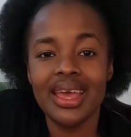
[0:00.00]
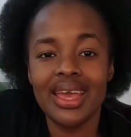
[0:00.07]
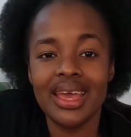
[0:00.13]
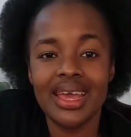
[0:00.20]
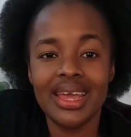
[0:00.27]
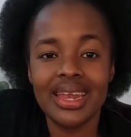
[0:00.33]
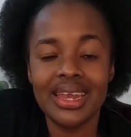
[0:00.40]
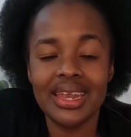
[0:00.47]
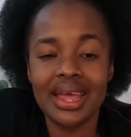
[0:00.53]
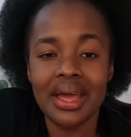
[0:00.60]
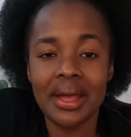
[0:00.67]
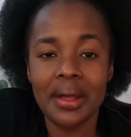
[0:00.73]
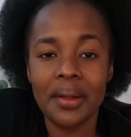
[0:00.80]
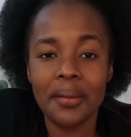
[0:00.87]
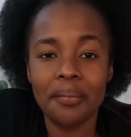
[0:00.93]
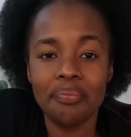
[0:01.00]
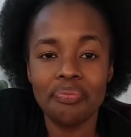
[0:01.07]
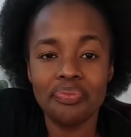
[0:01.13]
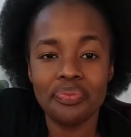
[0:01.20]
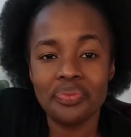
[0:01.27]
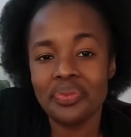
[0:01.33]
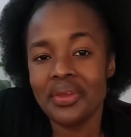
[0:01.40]

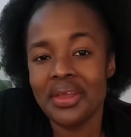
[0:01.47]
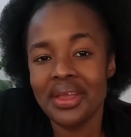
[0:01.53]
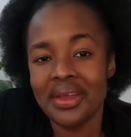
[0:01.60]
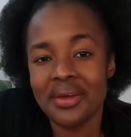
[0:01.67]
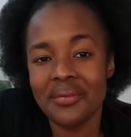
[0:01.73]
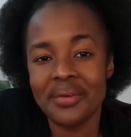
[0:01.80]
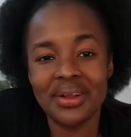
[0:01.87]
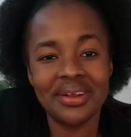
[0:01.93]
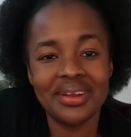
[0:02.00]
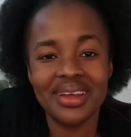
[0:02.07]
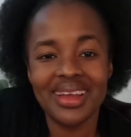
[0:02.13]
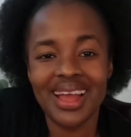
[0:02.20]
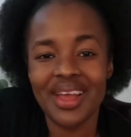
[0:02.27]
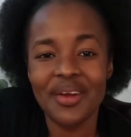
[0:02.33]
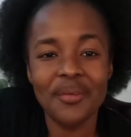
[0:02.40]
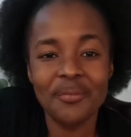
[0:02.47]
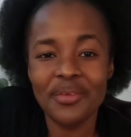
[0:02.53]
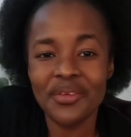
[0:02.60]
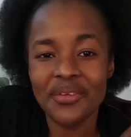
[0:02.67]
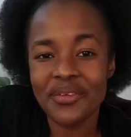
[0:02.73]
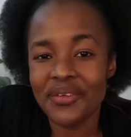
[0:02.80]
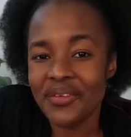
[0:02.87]
And well, I
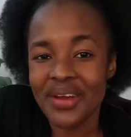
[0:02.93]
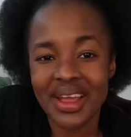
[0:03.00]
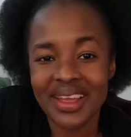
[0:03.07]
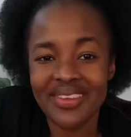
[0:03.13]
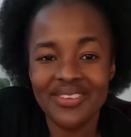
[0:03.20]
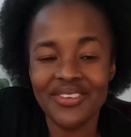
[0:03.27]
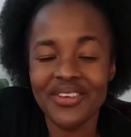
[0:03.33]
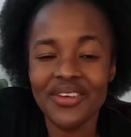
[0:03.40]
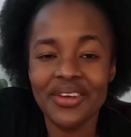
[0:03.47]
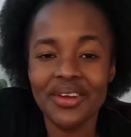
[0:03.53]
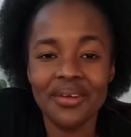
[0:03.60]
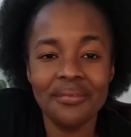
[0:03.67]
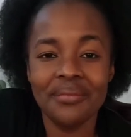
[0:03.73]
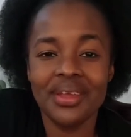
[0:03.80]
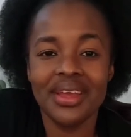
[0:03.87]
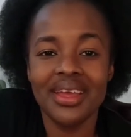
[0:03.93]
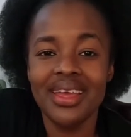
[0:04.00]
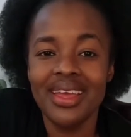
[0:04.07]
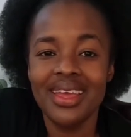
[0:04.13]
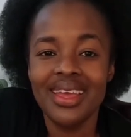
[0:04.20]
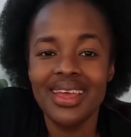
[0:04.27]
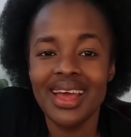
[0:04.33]
hope you enjoy Colombia.
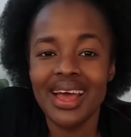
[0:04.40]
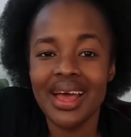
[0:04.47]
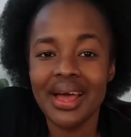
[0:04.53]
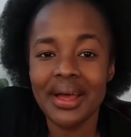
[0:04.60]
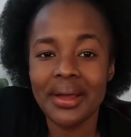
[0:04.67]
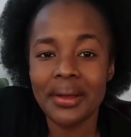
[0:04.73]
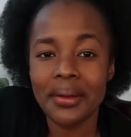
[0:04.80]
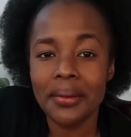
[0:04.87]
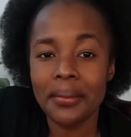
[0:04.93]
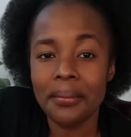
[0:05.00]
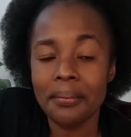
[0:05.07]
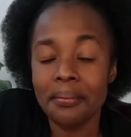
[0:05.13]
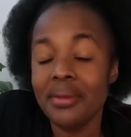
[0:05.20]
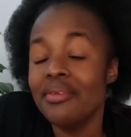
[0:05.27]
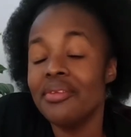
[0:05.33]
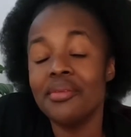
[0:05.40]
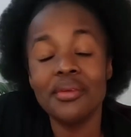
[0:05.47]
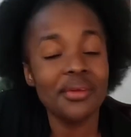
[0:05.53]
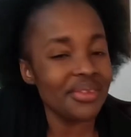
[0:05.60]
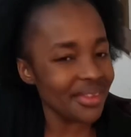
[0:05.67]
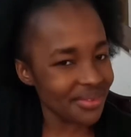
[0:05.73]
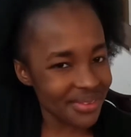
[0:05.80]
If you've
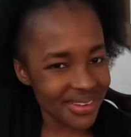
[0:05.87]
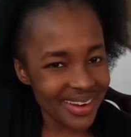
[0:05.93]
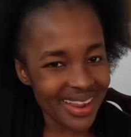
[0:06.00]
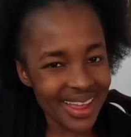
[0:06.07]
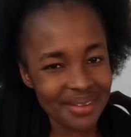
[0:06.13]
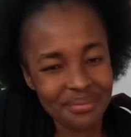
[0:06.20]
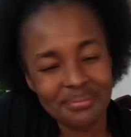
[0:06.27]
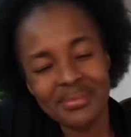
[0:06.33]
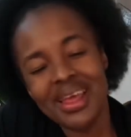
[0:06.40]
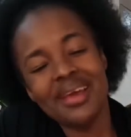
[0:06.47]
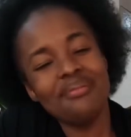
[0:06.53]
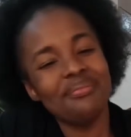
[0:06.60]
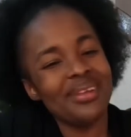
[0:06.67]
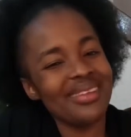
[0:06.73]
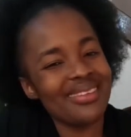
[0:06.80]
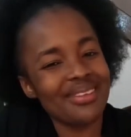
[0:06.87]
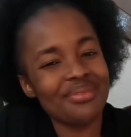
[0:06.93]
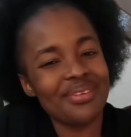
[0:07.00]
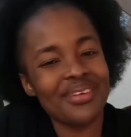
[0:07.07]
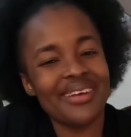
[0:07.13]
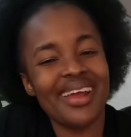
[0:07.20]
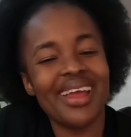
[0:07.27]
not subscribed, please
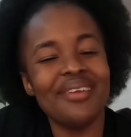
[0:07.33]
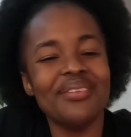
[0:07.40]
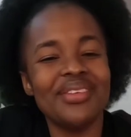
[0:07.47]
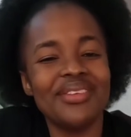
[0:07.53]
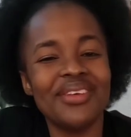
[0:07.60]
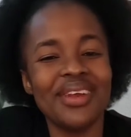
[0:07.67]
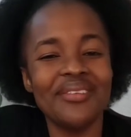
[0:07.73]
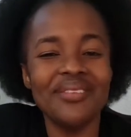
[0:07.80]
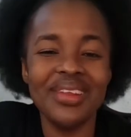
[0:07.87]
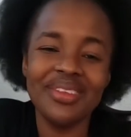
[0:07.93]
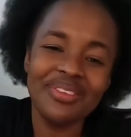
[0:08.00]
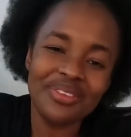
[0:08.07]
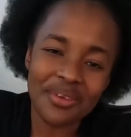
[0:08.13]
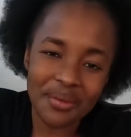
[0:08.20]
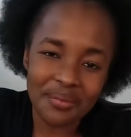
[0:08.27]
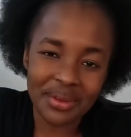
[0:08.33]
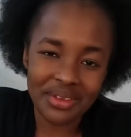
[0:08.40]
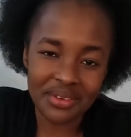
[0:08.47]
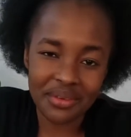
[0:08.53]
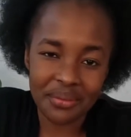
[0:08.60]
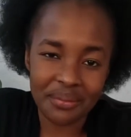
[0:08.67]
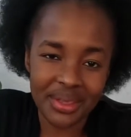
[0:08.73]
subscribe. It's gonna mean so
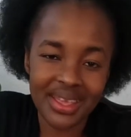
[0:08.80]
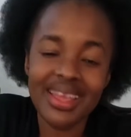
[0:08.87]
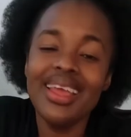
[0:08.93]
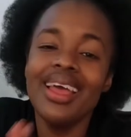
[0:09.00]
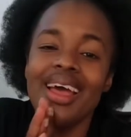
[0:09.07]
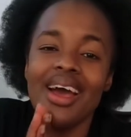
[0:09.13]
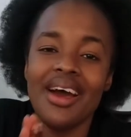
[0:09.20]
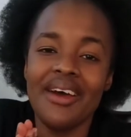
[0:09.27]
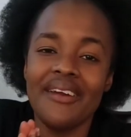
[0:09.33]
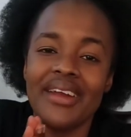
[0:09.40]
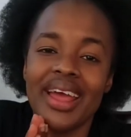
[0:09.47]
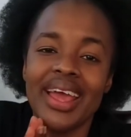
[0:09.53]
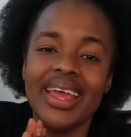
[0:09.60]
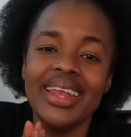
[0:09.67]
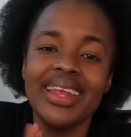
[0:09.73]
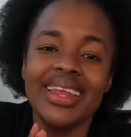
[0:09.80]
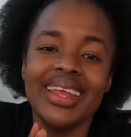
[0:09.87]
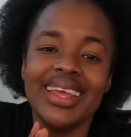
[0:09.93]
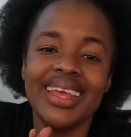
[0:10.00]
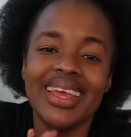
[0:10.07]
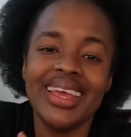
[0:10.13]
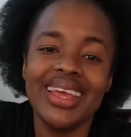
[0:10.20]
much to me. All right,
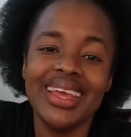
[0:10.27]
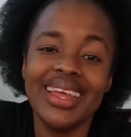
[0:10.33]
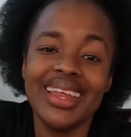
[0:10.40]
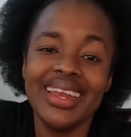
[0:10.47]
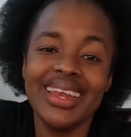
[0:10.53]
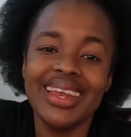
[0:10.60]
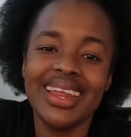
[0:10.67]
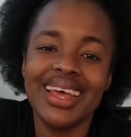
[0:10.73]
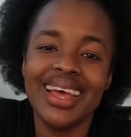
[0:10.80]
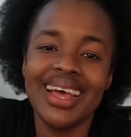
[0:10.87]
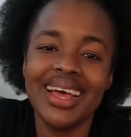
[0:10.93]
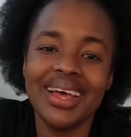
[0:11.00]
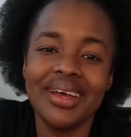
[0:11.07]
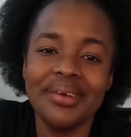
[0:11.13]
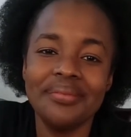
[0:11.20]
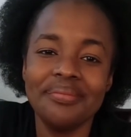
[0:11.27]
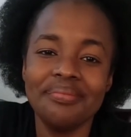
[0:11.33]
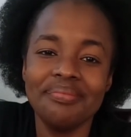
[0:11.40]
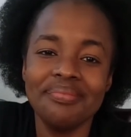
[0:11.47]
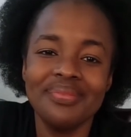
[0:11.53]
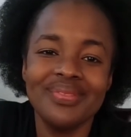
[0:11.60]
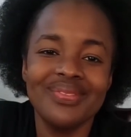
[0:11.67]

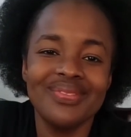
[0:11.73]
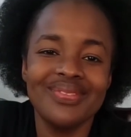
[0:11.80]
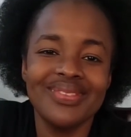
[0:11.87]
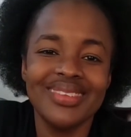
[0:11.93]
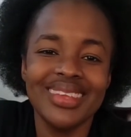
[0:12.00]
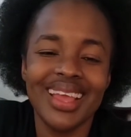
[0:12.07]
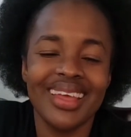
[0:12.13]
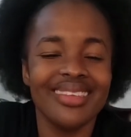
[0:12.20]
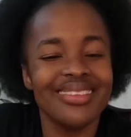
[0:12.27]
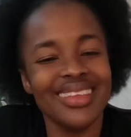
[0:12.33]
and yeah,